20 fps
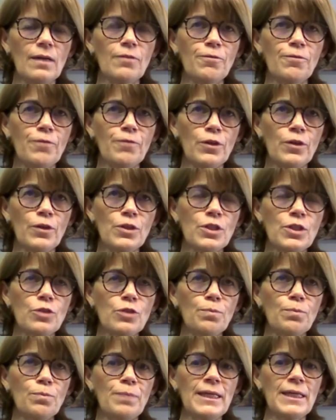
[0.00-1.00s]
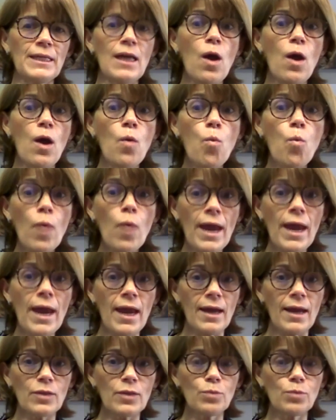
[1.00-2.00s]
first to be
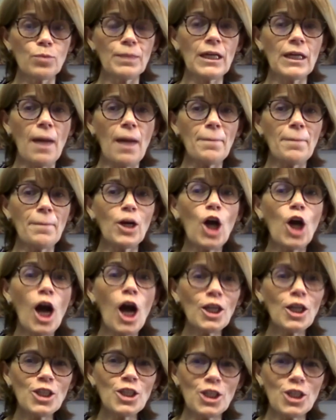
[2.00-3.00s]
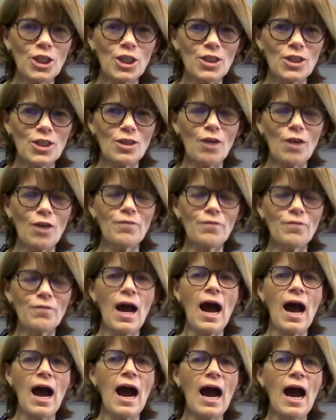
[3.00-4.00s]
aware, to become conscious of
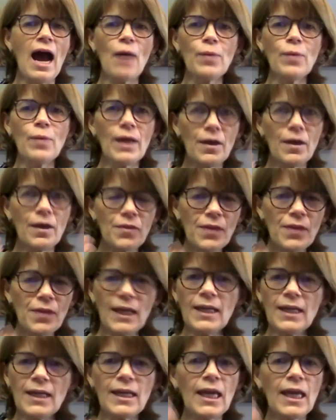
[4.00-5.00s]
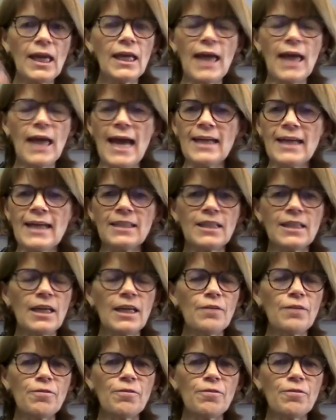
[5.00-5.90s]
how we are thinking, acting,